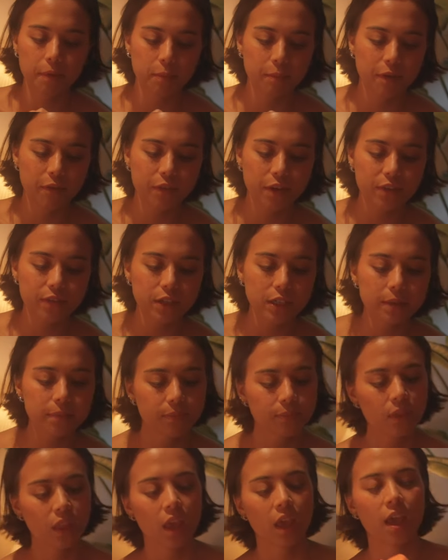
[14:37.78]
being my favorite.
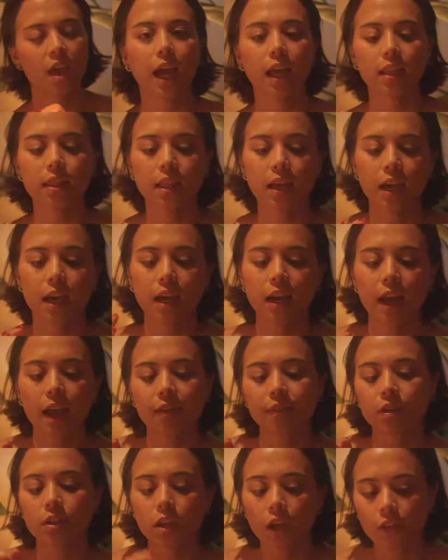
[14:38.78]
And then I
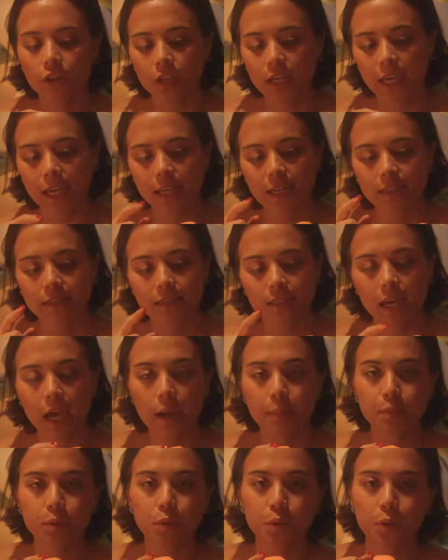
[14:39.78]
have another Cadence
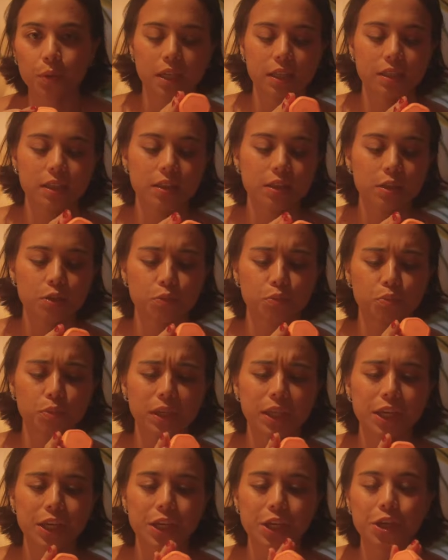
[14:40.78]
capsule. It's in this
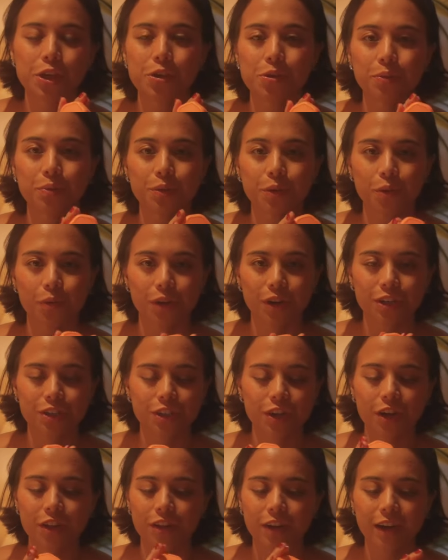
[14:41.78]
really cute
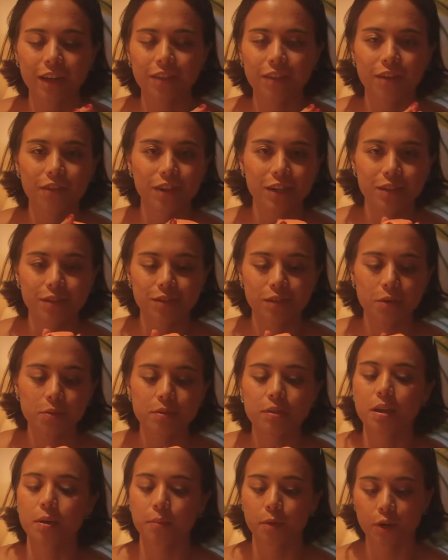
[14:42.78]
orange color. I love it. It's so
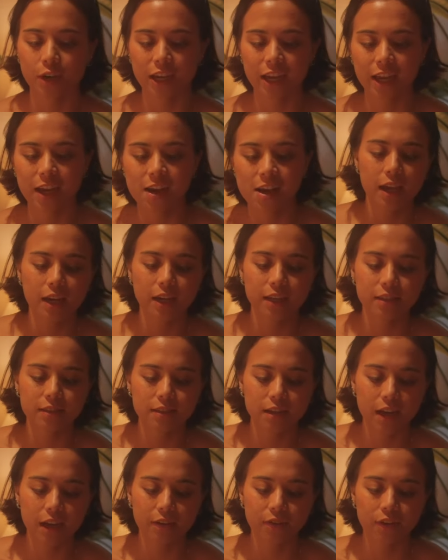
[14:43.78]
summery. And
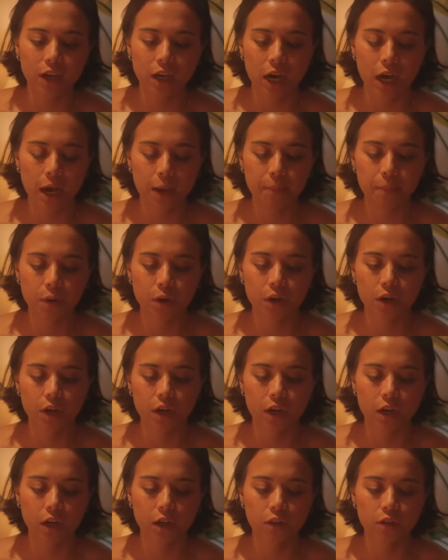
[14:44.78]
inside of it, I
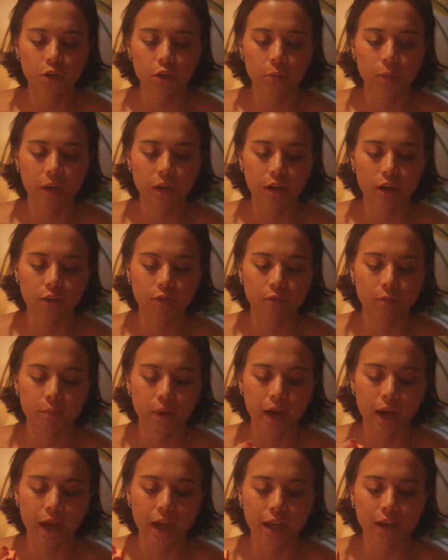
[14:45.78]
put a little bit of
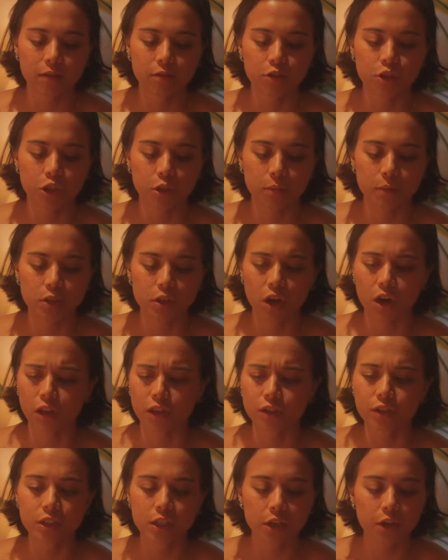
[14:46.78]
my
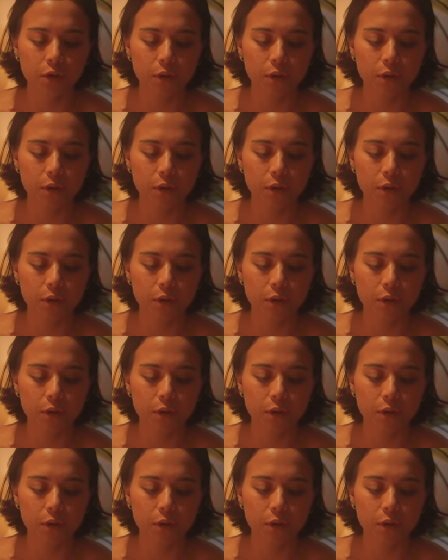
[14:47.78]
dermatology